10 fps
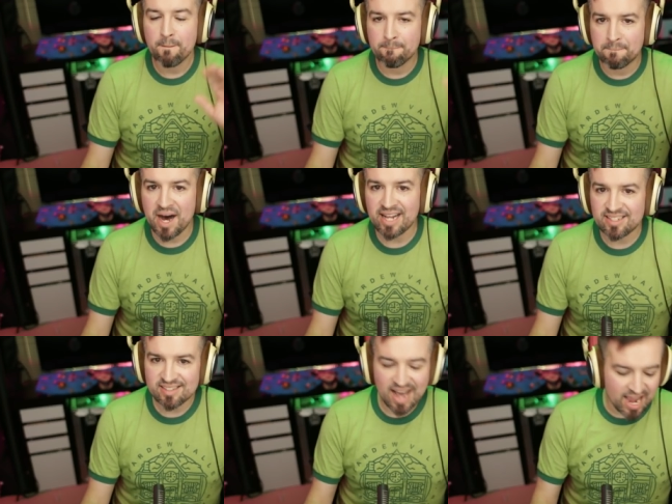
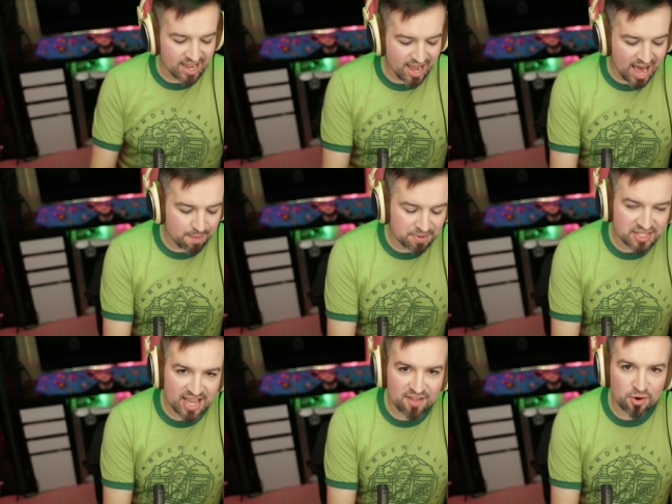But I can kind of put
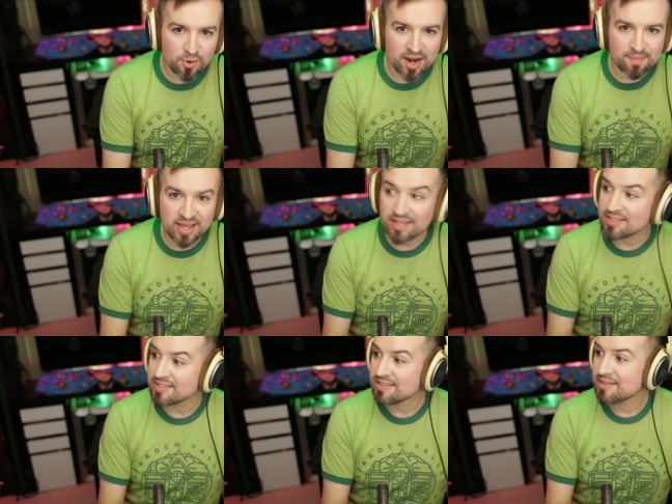together what it
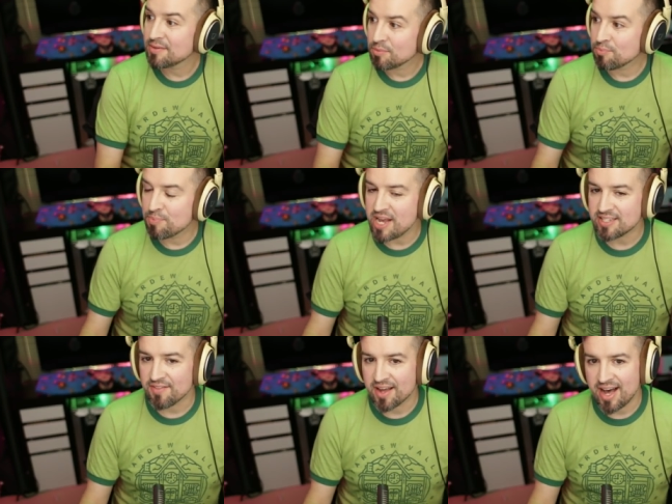means
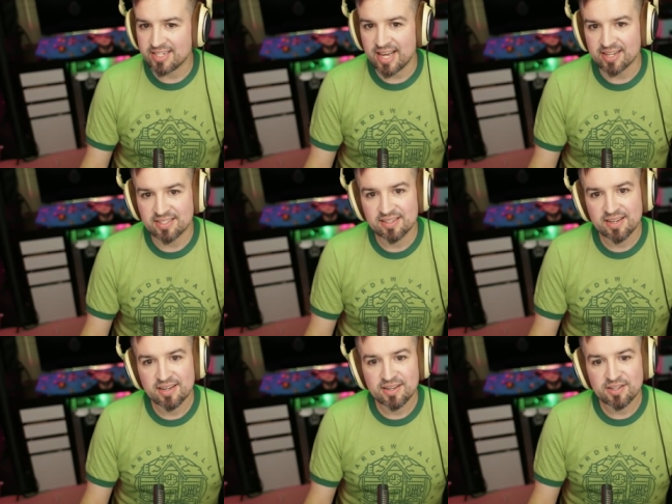based on the context.
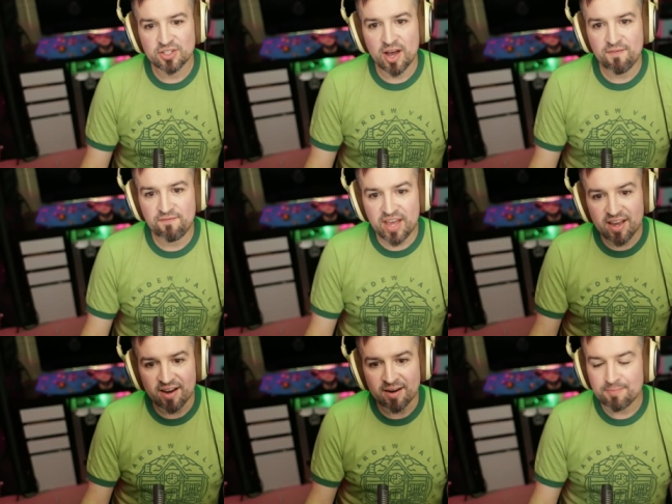So I
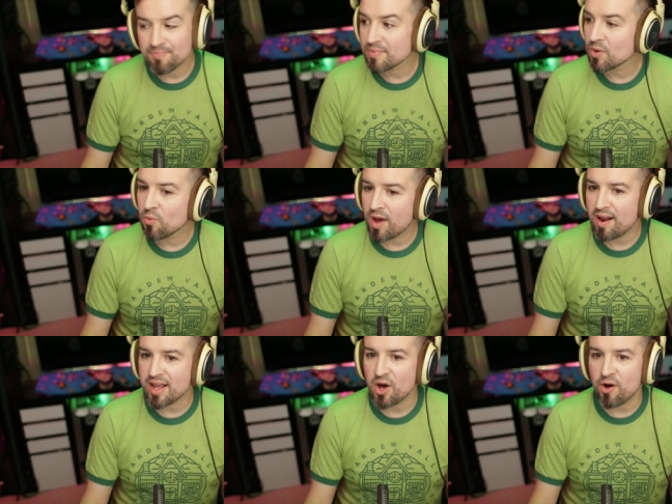figured, why
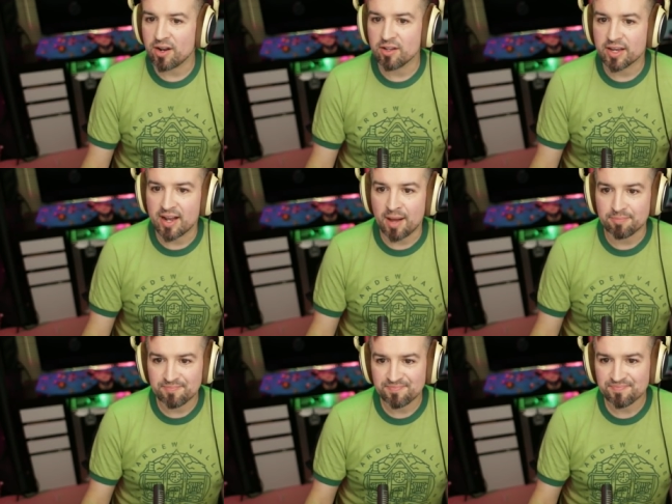don't I go ahead and look it
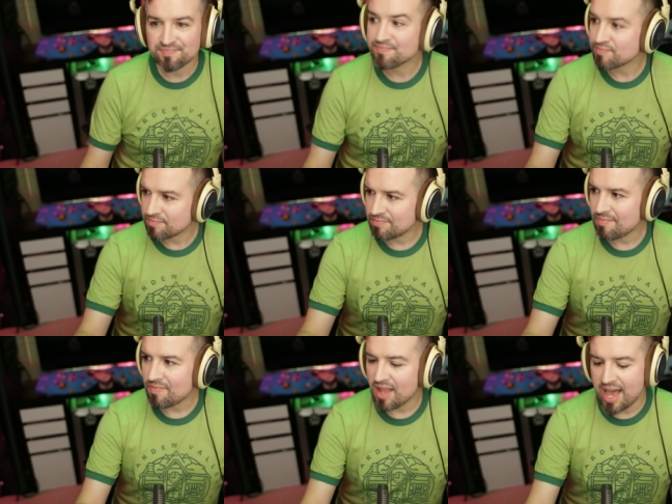up
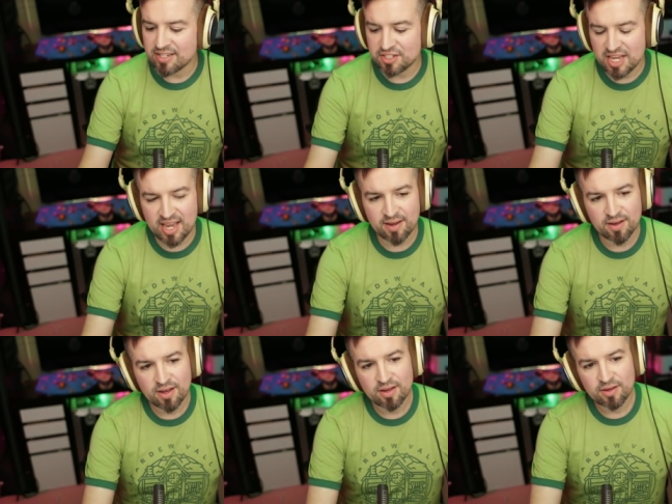and see.
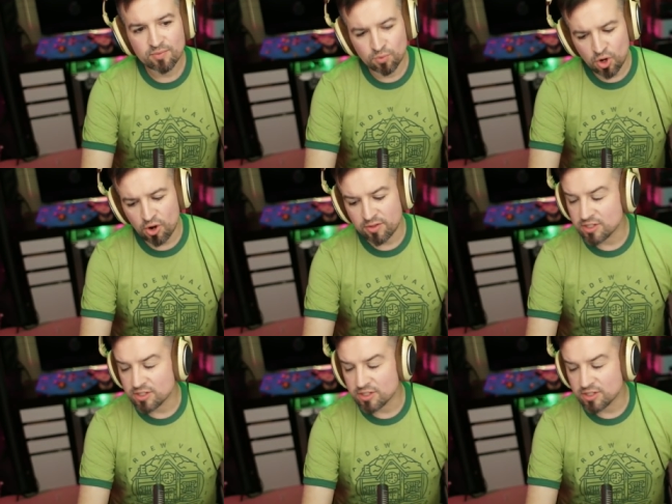We'll go to the